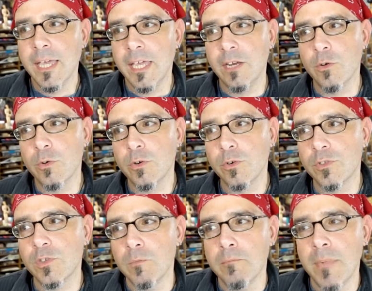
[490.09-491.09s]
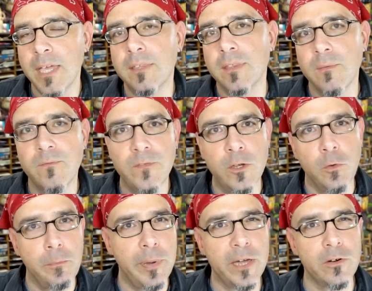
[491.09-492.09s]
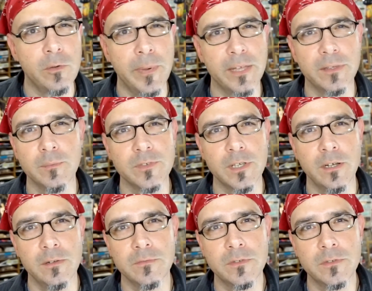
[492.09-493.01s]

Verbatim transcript: in order to make them feel better about themselves.